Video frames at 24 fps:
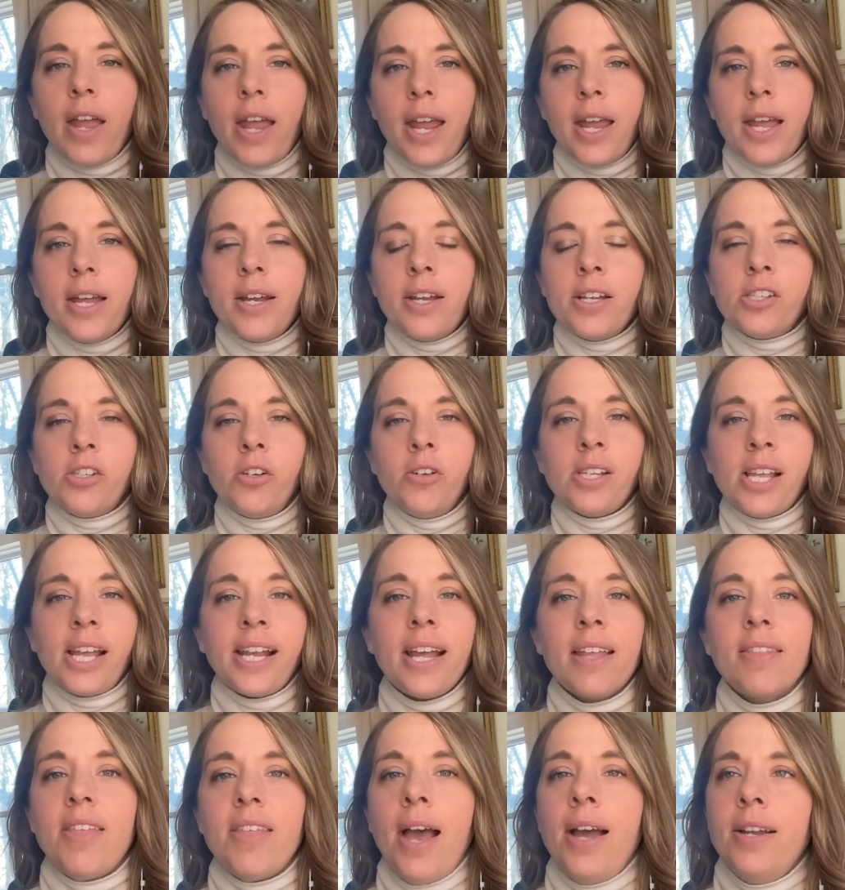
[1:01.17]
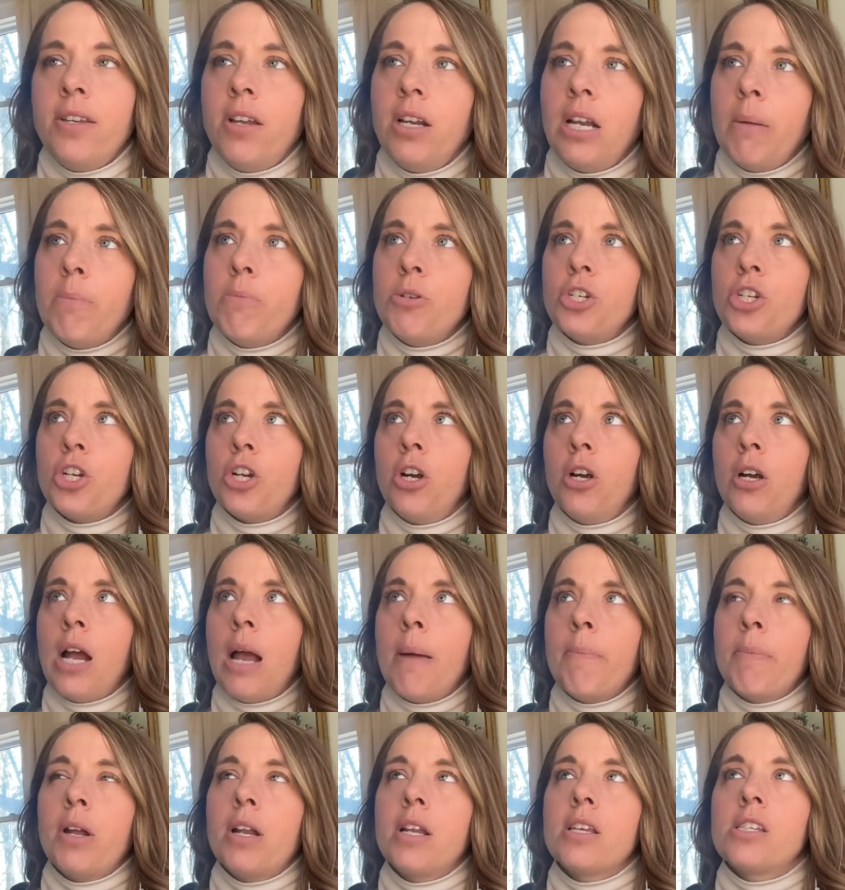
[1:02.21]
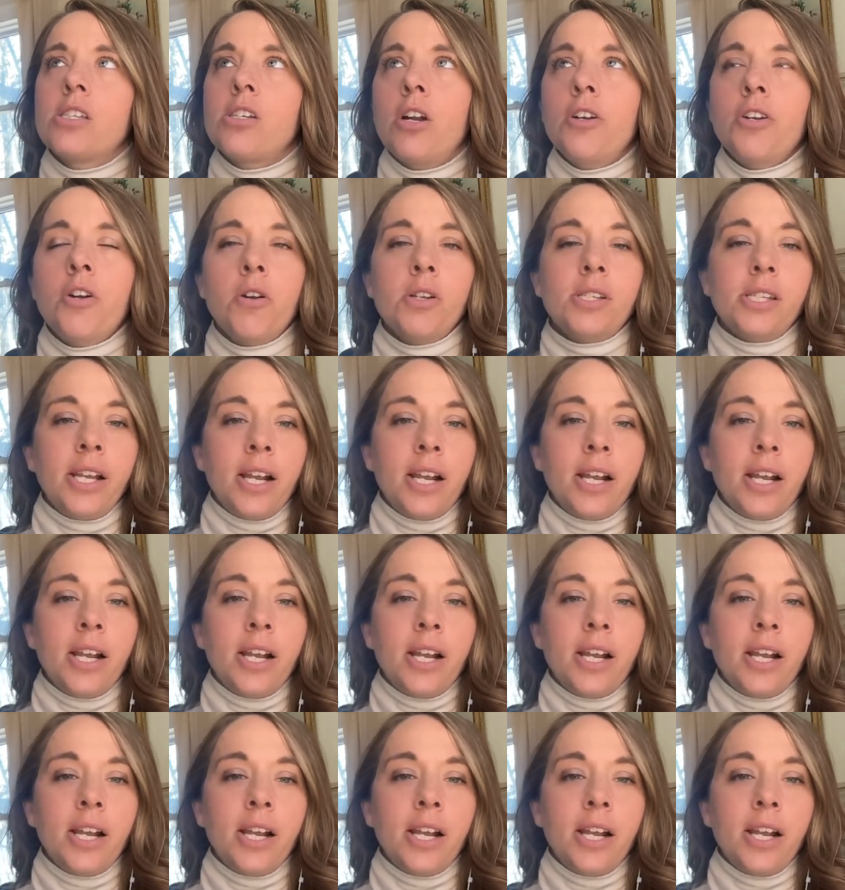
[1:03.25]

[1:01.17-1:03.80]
And as soon as I get that done, I'm sure I'm going to start noticing